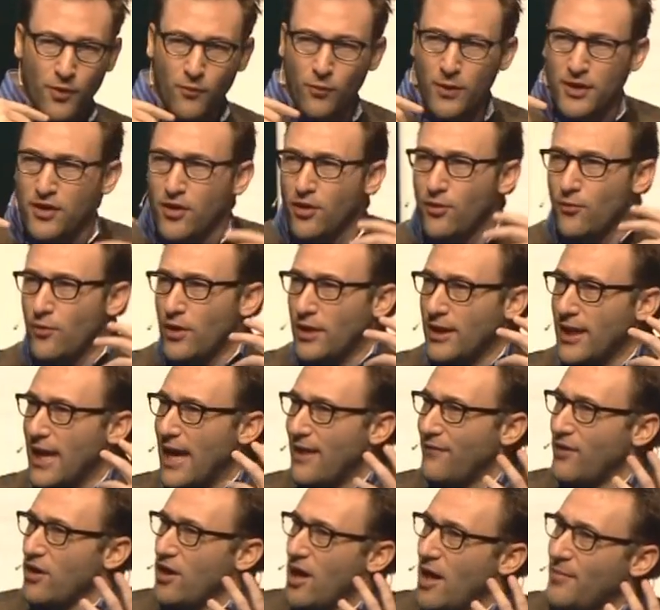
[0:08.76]
we don't really
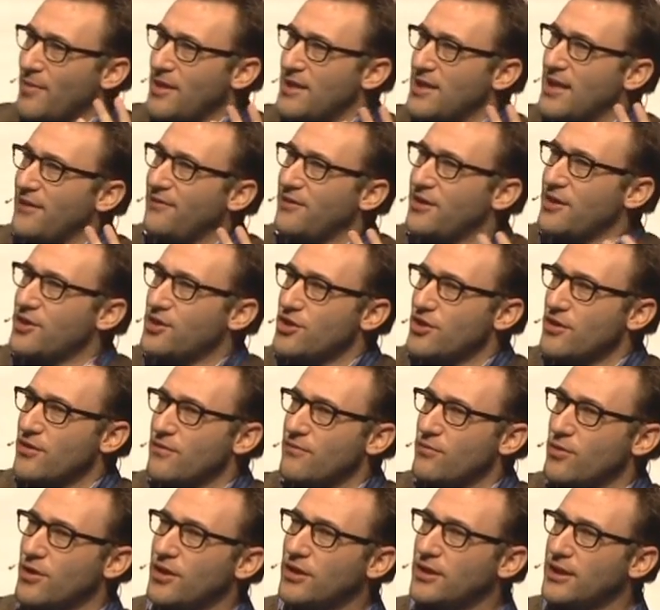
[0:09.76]
have a common definition of
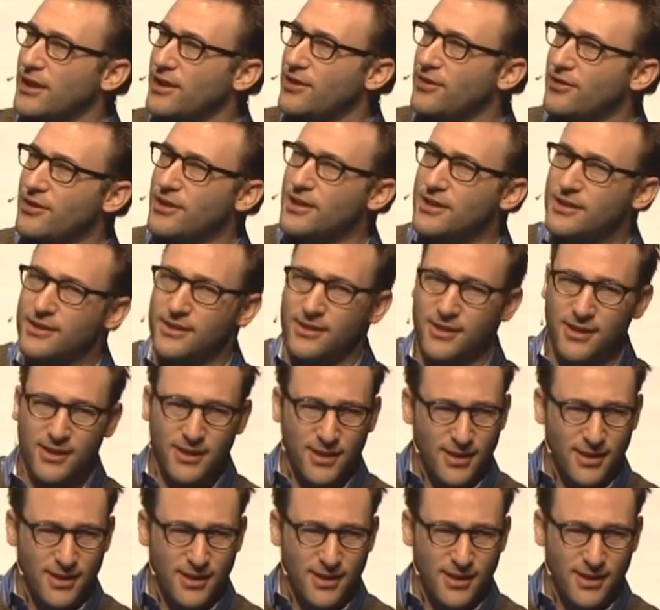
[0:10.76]
what a leader is.